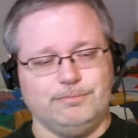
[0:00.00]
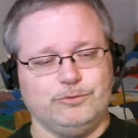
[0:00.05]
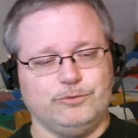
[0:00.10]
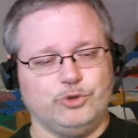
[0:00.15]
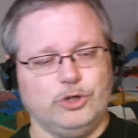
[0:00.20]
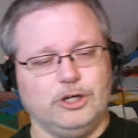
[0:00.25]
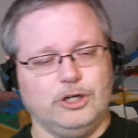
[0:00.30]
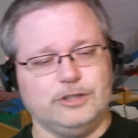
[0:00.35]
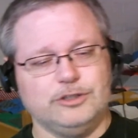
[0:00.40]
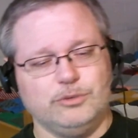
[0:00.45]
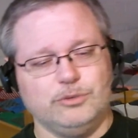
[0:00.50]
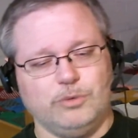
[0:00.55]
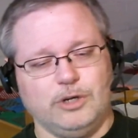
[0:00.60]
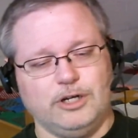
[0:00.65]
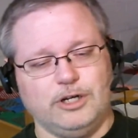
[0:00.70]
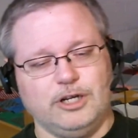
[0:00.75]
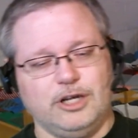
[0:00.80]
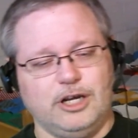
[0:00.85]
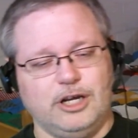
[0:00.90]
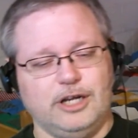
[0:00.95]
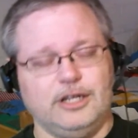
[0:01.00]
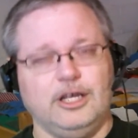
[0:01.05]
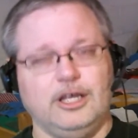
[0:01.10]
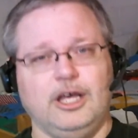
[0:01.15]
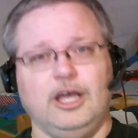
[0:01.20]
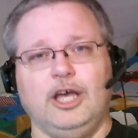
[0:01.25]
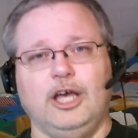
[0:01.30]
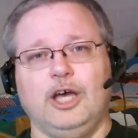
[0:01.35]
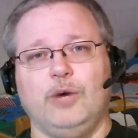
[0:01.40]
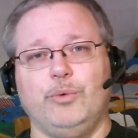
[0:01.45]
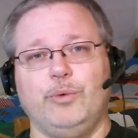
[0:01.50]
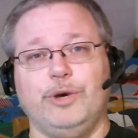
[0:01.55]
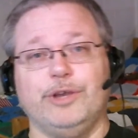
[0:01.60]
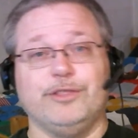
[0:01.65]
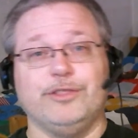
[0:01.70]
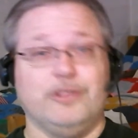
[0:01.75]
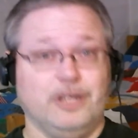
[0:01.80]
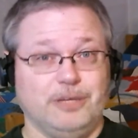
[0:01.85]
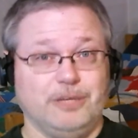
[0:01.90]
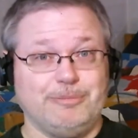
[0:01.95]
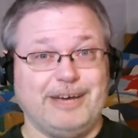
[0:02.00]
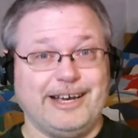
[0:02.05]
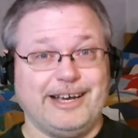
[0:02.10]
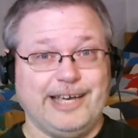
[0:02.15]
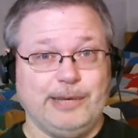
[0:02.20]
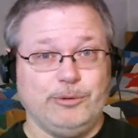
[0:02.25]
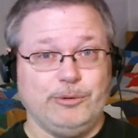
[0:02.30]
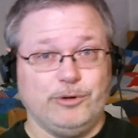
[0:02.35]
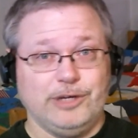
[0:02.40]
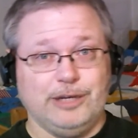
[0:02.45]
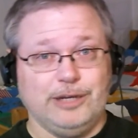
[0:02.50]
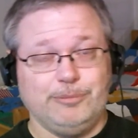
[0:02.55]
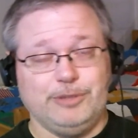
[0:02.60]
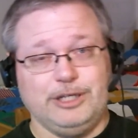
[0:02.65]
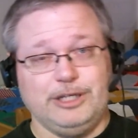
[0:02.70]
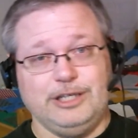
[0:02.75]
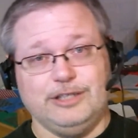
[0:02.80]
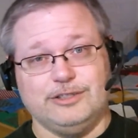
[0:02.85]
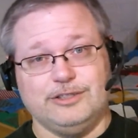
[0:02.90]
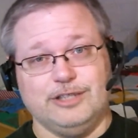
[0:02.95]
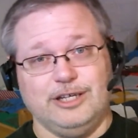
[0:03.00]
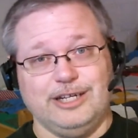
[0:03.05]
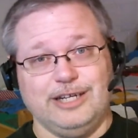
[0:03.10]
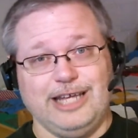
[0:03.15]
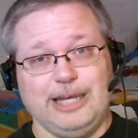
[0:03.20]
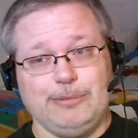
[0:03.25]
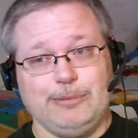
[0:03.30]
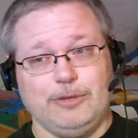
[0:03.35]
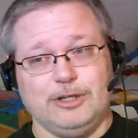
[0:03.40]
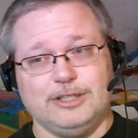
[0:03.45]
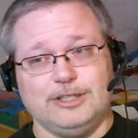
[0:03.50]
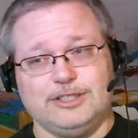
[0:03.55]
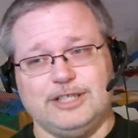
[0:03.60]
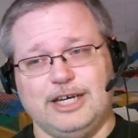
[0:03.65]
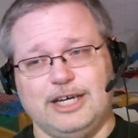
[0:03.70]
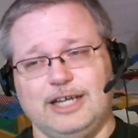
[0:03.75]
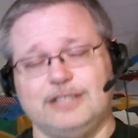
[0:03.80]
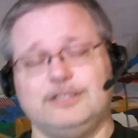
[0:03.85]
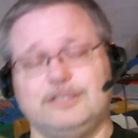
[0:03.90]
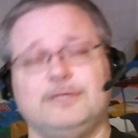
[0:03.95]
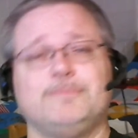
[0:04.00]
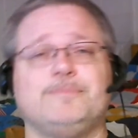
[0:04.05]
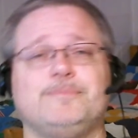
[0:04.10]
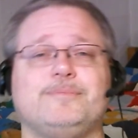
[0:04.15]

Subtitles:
trucks and whatnot with my cable company's name on the sides